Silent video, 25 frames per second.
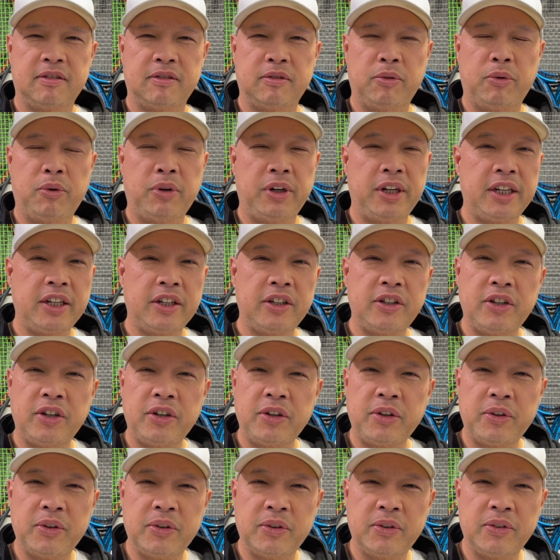what do you
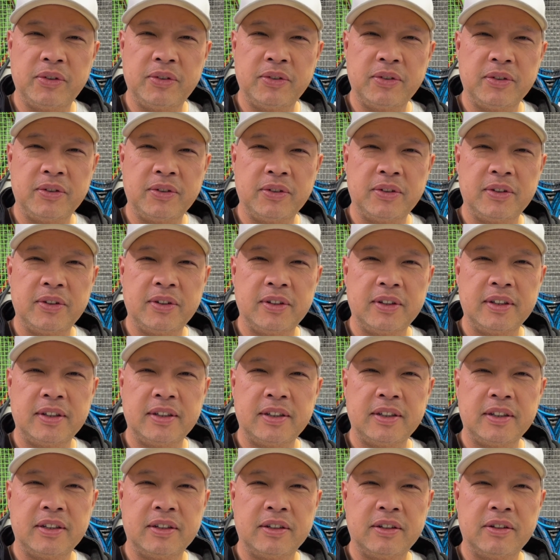do?
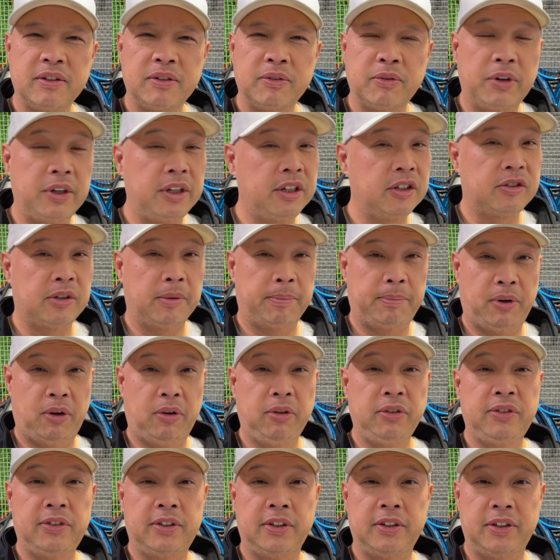What are you
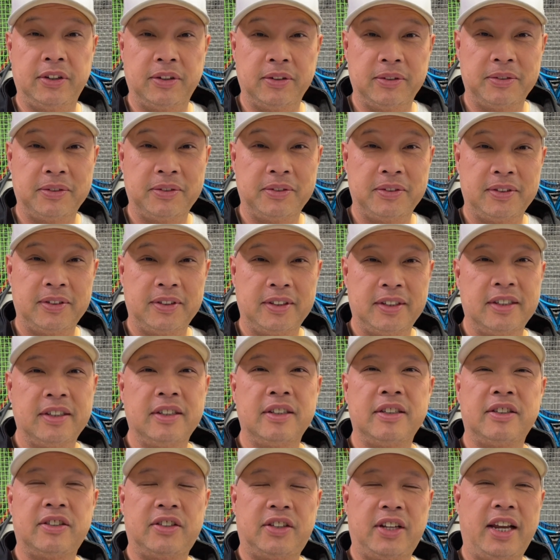supposed to do?
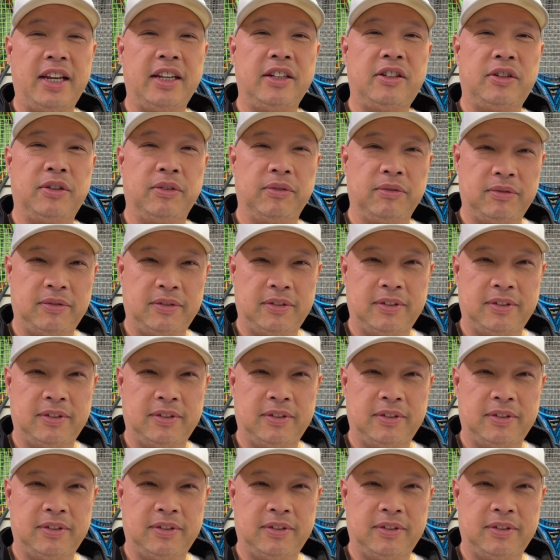Stay tuned.